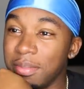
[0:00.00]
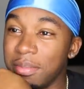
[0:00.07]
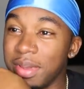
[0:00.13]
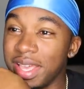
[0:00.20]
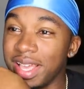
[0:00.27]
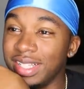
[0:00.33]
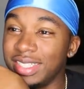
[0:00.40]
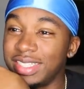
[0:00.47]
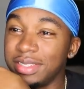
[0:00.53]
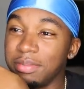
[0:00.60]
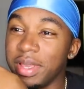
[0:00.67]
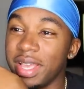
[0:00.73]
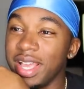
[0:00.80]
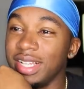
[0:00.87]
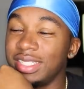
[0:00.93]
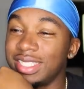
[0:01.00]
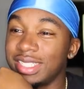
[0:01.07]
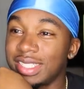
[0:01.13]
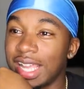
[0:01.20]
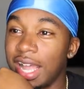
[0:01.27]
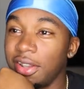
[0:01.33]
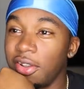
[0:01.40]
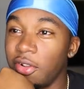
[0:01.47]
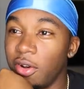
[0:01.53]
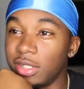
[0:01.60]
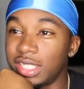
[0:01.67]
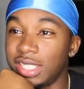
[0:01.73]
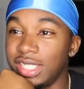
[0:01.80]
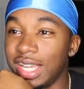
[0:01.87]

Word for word: Man's, man's just got lost